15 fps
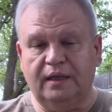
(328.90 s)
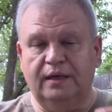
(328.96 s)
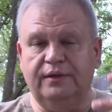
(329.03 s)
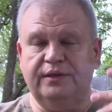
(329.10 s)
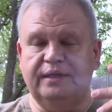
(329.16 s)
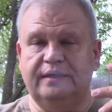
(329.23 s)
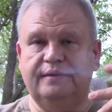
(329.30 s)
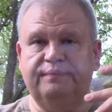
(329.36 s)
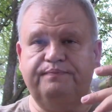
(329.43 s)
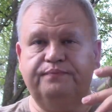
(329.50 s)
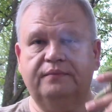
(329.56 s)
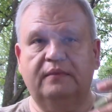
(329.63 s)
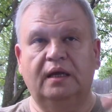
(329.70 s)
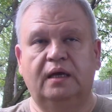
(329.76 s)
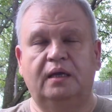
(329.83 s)
know, the
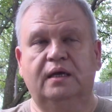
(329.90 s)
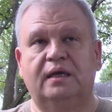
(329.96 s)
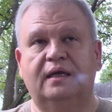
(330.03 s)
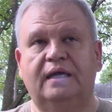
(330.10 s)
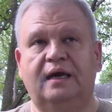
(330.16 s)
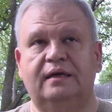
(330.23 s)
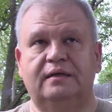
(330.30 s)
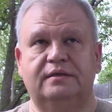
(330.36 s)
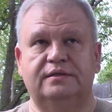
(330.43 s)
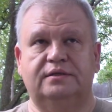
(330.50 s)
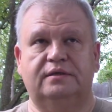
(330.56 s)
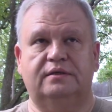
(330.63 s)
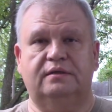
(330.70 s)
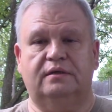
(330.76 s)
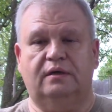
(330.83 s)
candelas
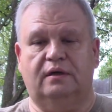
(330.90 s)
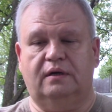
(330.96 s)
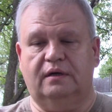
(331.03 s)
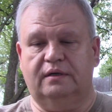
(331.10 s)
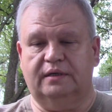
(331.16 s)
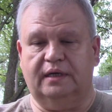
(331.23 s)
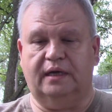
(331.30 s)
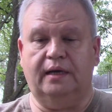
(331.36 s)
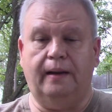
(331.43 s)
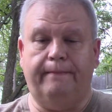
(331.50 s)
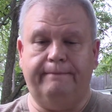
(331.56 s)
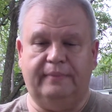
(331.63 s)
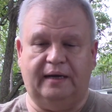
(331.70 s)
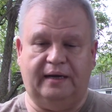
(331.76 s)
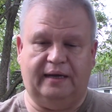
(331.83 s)
are, are hard to
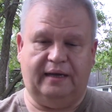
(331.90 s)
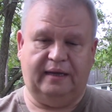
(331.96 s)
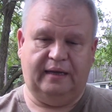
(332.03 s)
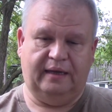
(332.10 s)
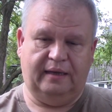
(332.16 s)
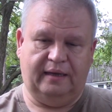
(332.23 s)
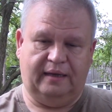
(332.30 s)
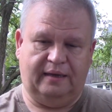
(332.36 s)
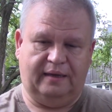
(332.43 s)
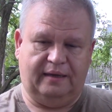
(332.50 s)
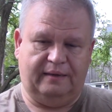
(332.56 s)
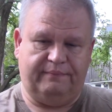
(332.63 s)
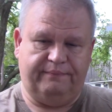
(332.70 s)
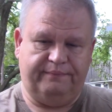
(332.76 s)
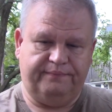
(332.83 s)
come by.
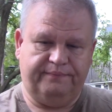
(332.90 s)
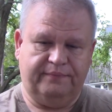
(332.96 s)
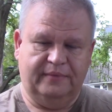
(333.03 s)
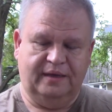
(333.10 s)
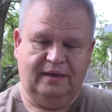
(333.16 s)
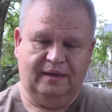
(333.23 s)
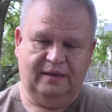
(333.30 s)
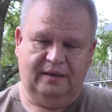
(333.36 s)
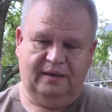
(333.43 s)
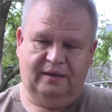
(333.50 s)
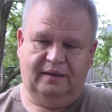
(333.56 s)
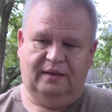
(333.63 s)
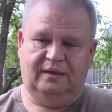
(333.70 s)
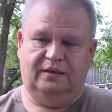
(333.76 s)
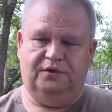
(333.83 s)
Um,
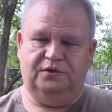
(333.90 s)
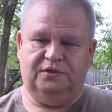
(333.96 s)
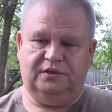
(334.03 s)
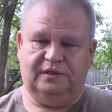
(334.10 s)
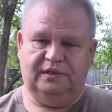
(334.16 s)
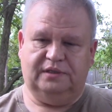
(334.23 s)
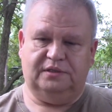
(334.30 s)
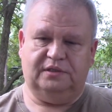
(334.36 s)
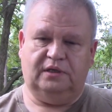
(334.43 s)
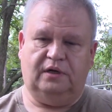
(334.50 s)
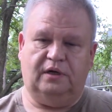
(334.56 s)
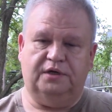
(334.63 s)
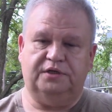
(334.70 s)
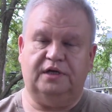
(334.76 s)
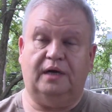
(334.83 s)
usually the
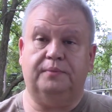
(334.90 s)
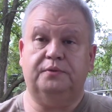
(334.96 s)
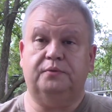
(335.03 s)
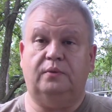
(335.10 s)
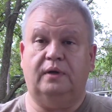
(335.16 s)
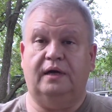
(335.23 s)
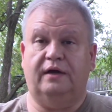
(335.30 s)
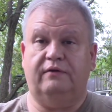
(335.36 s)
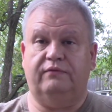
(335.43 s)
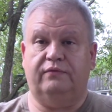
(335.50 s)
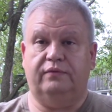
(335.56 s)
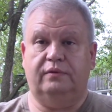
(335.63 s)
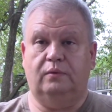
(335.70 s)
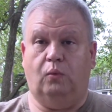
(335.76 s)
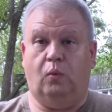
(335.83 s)
cigar shops will have
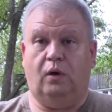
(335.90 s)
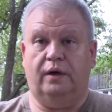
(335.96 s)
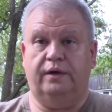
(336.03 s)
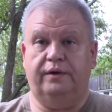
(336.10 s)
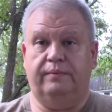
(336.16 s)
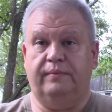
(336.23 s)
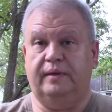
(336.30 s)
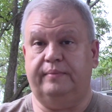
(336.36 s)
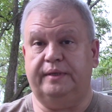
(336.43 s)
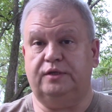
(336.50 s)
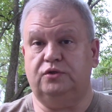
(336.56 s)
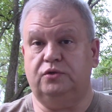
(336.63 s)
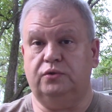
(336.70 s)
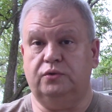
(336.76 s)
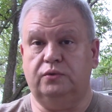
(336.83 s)
one, maybe
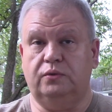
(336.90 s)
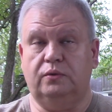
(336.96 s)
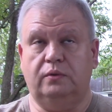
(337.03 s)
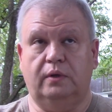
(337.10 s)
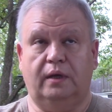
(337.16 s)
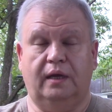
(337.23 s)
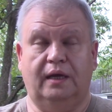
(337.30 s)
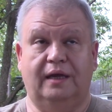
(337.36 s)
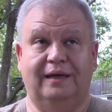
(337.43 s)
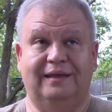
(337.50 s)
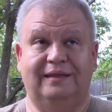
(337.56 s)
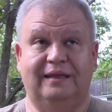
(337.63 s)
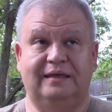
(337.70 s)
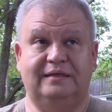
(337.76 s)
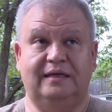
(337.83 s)
two,
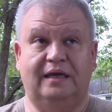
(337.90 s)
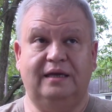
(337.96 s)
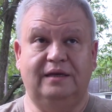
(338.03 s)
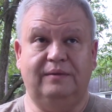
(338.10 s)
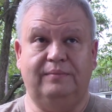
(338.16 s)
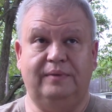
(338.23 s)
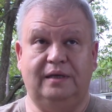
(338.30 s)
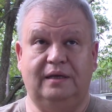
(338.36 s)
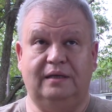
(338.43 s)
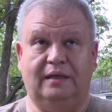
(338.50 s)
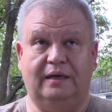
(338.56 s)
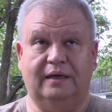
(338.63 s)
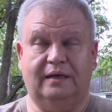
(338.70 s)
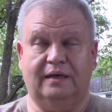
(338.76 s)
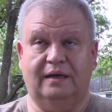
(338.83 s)
and they tend to be
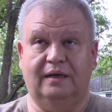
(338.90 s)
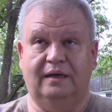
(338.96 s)
like,